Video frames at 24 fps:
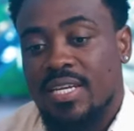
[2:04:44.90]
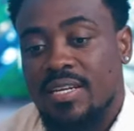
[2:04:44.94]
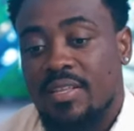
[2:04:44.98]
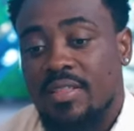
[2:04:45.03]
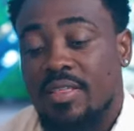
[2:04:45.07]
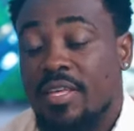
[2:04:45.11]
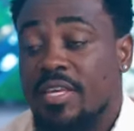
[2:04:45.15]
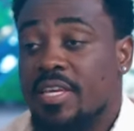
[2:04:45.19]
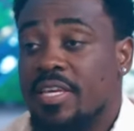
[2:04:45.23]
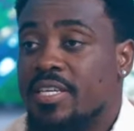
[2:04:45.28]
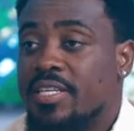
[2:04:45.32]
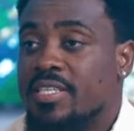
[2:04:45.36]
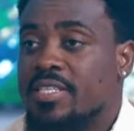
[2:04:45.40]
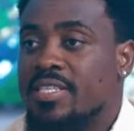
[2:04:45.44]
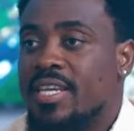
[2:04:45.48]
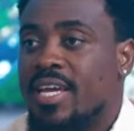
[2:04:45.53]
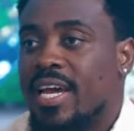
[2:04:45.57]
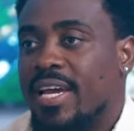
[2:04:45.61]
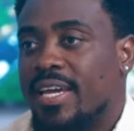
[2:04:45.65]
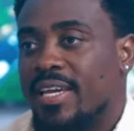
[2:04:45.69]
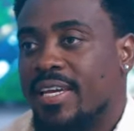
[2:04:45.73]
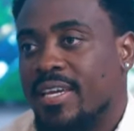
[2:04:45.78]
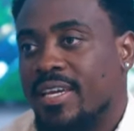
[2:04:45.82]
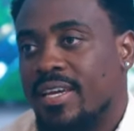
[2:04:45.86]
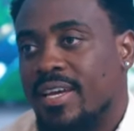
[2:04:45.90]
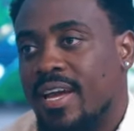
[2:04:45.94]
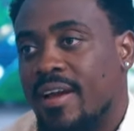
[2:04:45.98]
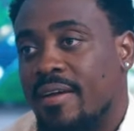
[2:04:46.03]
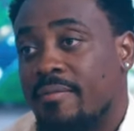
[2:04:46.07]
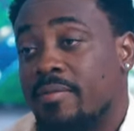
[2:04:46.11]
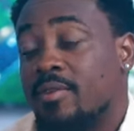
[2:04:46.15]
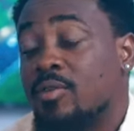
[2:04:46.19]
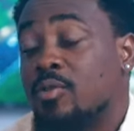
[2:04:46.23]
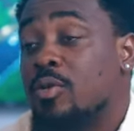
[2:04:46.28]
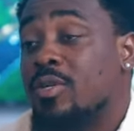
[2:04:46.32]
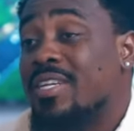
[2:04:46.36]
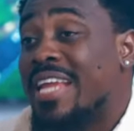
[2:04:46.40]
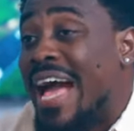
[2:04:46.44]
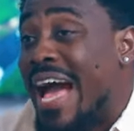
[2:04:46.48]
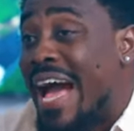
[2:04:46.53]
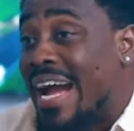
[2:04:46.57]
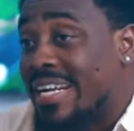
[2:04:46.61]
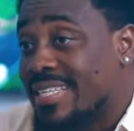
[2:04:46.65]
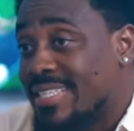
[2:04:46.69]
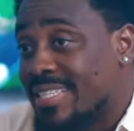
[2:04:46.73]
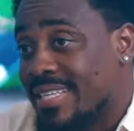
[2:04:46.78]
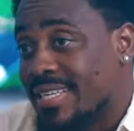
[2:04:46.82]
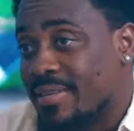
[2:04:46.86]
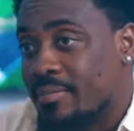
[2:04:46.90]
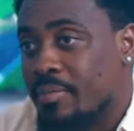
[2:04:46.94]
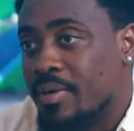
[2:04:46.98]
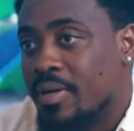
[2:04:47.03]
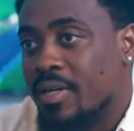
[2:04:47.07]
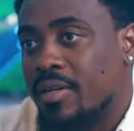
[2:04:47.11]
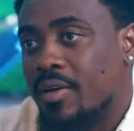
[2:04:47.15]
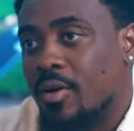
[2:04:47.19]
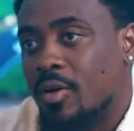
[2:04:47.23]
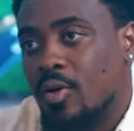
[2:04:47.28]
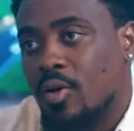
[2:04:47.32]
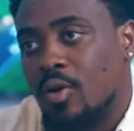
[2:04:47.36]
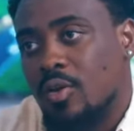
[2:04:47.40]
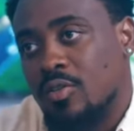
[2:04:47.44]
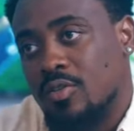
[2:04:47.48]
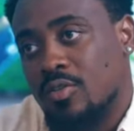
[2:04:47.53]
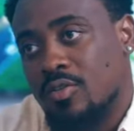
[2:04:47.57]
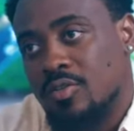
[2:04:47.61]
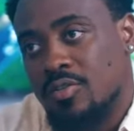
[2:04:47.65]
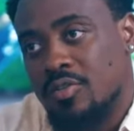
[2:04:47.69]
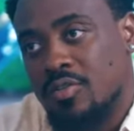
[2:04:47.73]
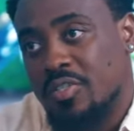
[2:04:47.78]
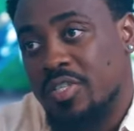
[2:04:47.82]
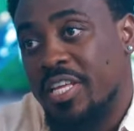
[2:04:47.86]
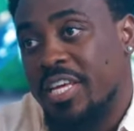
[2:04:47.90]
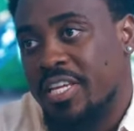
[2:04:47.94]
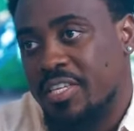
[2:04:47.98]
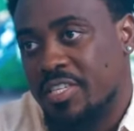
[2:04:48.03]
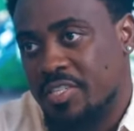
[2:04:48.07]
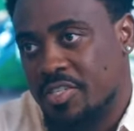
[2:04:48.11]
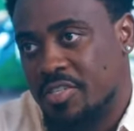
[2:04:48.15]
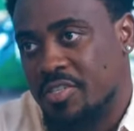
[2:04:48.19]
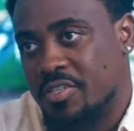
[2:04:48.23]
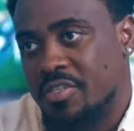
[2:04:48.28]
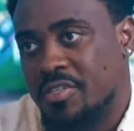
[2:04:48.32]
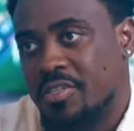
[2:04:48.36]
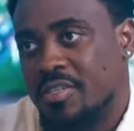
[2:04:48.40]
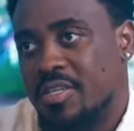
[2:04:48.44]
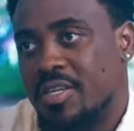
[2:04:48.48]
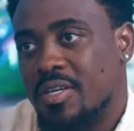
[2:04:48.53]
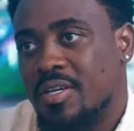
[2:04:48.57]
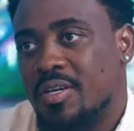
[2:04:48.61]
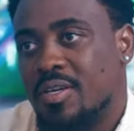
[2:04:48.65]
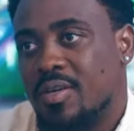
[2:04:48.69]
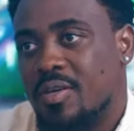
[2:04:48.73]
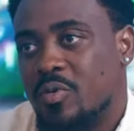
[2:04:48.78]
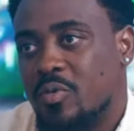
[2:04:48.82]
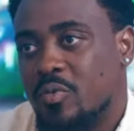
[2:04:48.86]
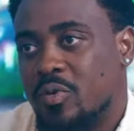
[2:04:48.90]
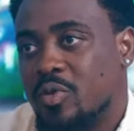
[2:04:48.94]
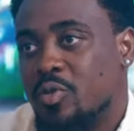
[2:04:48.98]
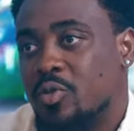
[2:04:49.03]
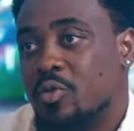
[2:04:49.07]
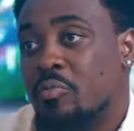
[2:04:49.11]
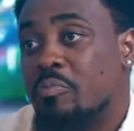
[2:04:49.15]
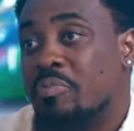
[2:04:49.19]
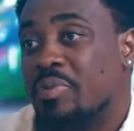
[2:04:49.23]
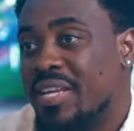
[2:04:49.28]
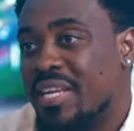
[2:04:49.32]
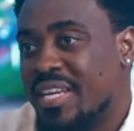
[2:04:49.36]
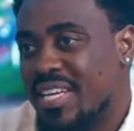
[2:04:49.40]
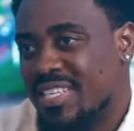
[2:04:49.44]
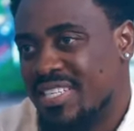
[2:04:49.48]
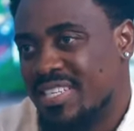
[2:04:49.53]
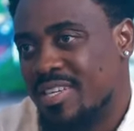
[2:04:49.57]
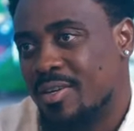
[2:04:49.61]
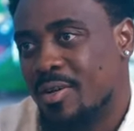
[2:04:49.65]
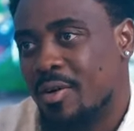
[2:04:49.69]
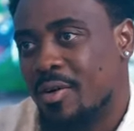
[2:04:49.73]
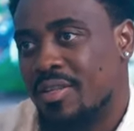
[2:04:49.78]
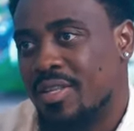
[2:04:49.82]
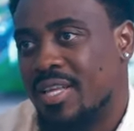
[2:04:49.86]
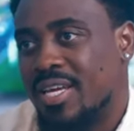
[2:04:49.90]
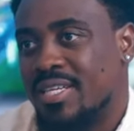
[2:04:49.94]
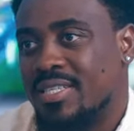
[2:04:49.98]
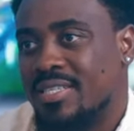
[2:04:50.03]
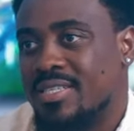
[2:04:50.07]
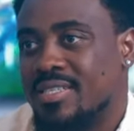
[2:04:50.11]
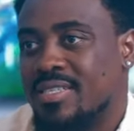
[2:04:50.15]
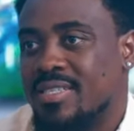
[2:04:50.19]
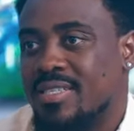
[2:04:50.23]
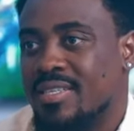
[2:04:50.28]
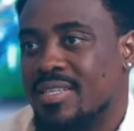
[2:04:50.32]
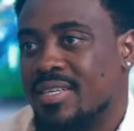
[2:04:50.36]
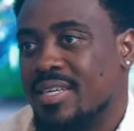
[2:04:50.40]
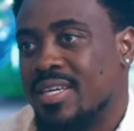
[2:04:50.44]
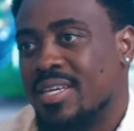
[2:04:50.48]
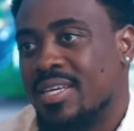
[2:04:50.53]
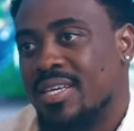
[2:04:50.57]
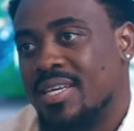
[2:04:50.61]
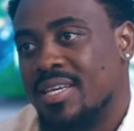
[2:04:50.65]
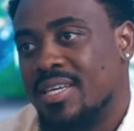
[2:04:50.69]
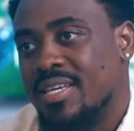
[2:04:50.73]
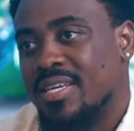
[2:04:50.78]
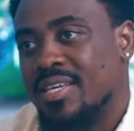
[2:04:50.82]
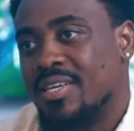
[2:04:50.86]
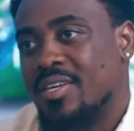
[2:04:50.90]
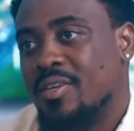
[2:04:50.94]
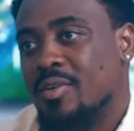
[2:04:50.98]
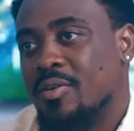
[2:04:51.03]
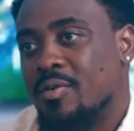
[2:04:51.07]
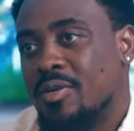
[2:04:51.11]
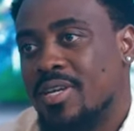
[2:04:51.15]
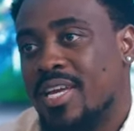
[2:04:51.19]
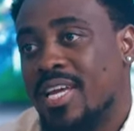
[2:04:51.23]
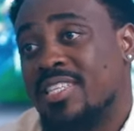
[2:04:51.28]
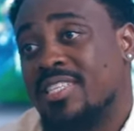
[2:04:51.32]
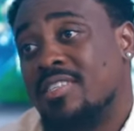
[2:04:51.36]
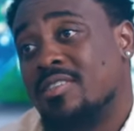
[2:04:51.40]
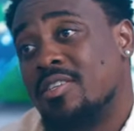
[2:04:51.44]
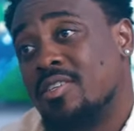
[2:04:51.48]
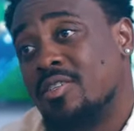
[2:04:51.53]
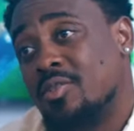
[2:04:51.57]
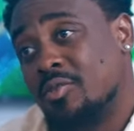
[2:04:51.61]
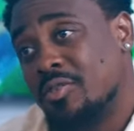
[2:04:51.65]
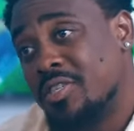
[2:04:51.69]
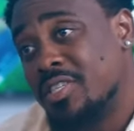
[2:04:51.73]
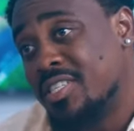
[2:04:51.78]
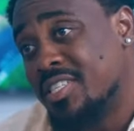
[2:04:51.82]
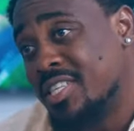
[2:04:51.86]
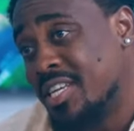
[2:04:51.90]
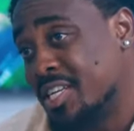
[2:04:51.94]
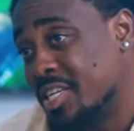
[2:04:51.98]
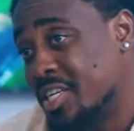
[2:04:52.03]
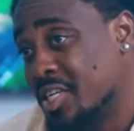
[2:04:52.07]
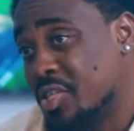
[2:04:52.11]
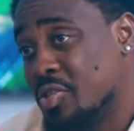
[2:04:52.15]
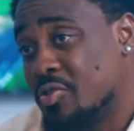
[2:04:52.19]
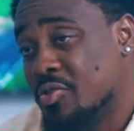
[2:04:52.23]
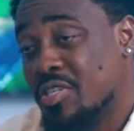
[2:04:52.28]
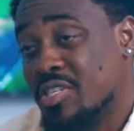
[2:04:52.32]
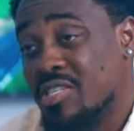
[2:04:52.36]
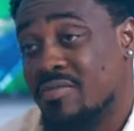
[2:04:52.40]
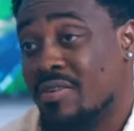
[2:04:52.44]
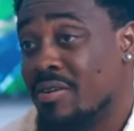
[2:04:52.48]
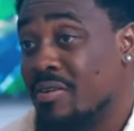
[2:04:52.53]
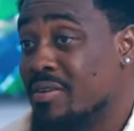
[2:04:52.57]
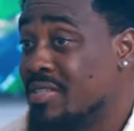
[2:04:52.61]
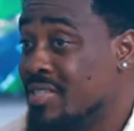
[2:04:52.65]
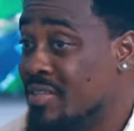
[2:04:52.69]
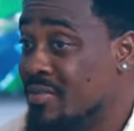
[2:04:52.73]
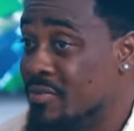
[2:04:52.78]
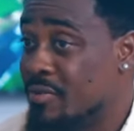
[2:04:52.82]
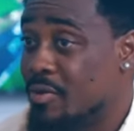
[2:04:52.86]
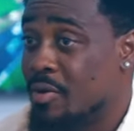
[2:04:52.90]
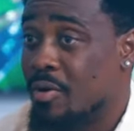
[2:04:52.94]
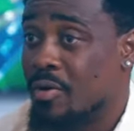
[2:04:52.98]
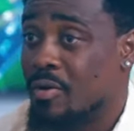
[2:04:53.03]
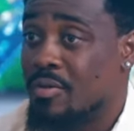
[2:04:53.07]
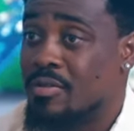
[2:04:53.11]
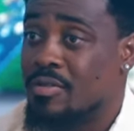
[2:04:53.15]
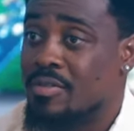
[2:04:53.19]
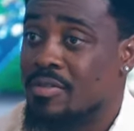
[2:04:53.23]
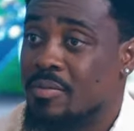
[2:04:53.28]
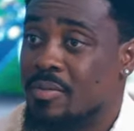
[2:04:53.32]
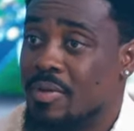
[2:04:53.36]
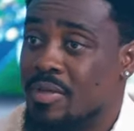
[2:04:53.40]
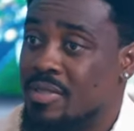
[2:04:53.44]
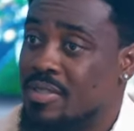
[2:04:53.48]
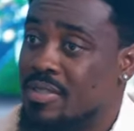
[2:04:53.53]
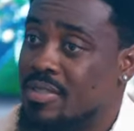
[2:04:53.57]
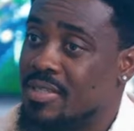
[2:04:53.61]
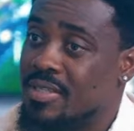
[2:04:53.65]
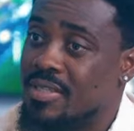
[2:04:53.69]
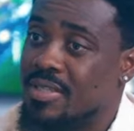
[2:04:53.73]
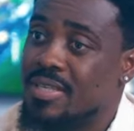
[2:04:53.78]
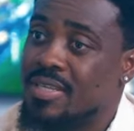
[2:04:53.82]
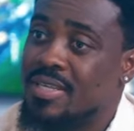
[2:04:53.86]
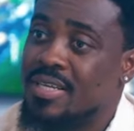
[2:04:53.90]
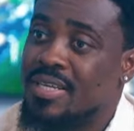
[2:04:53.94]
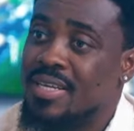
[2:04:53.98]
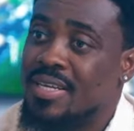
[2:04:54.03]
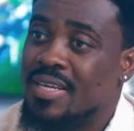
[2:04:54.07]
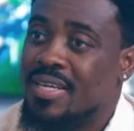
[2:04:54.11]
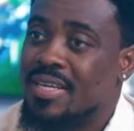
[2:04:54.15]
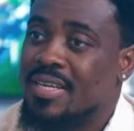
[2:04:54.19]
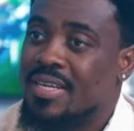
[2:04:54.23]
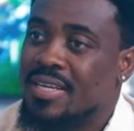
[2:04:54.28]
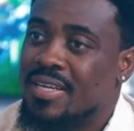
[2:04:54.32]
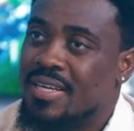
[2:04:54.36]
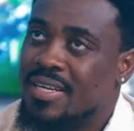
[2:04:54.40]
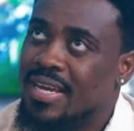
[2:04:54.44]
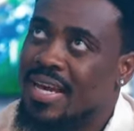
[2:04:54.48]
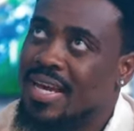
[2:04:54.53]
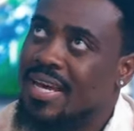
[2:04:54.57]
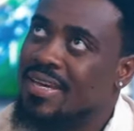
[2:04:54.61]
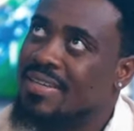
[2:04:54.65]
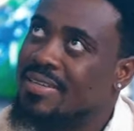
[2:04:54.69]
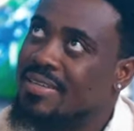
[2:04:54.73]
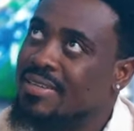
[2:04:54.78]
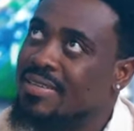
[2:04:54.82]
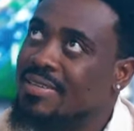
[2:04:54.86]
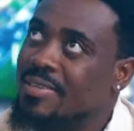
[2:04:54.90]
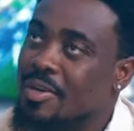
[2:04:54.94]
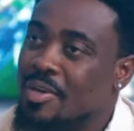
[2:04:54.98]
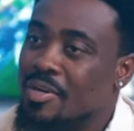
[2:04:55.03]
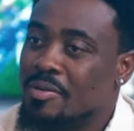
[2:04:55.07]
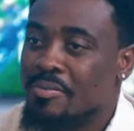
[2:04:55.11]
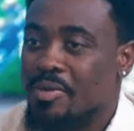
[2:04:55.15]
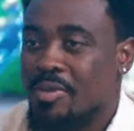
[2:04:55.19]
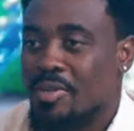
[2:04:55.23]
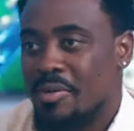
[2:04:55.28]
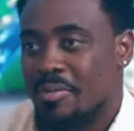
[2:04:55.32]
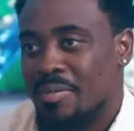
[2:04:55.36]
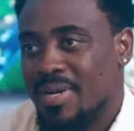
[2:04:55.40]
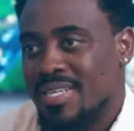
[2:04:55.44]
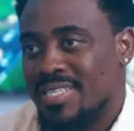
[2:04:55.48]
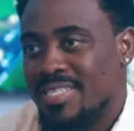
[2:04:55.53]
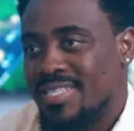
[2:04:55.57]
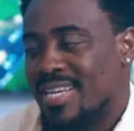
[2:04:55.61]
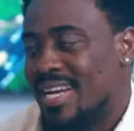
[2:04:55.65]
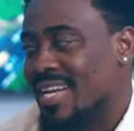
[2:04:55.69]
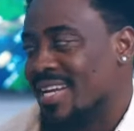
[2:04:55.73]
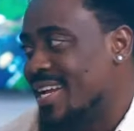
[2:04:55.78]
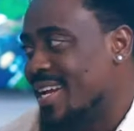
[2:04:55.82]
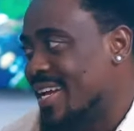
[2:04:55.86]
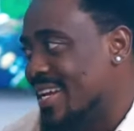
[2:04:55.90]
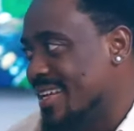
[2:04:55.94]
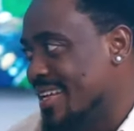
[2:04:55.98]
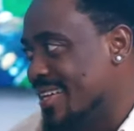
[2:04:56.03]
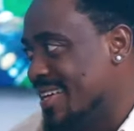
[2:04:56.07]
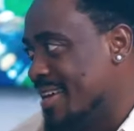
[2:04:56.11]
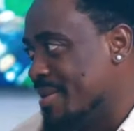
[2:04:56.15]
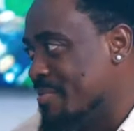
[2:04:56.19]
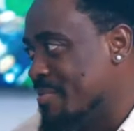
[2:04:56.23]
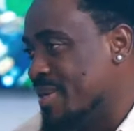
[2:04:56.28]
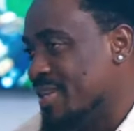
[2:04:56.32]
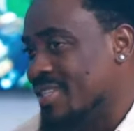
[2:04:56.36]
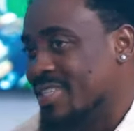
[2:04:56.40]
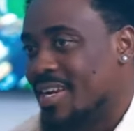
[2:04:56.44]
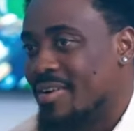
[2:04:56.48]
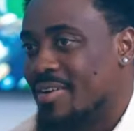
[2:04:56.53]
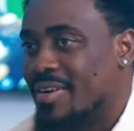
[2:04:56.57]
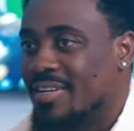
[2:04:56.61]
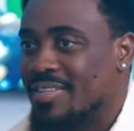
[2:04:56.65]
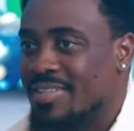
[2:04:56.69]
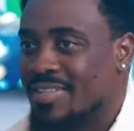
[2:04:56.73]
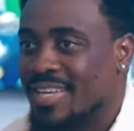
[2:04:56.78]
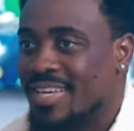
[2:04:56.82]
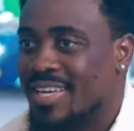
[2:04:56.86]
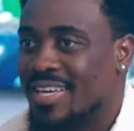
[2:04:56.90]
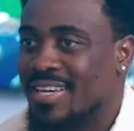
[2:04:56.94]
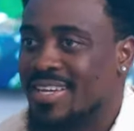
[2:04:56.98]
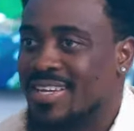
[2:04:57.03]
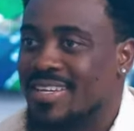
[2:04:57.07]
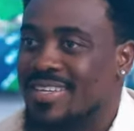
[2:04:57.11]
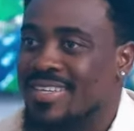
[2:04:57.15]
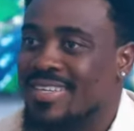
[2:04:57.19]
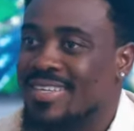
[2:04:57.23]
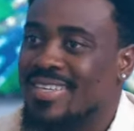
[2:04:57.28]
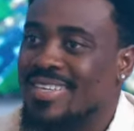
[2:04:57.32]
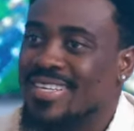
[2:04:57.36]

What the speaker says: The thing is, I've been doing acting, but on stage. We do plays and all that. You know, getting into this industry is very difficult, but God being on my side, I met director here.